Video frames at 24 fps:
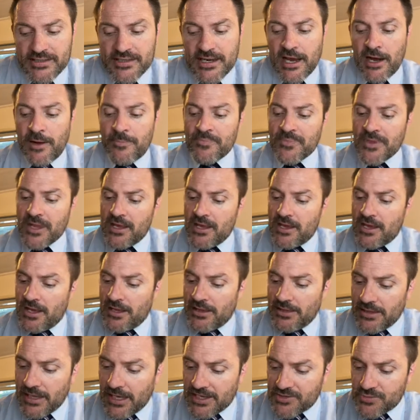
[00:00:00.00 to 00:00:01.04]
Now,
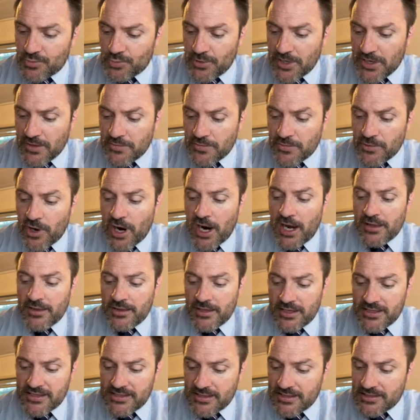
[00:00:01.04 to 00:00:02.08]
let's rewrite
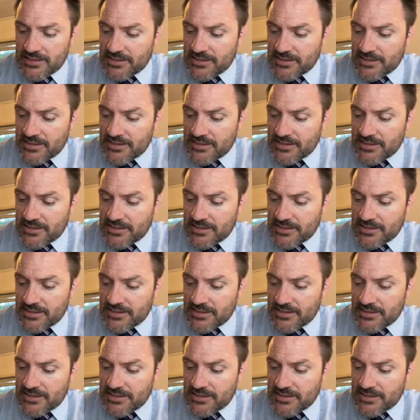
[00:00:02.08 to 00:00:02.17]
this and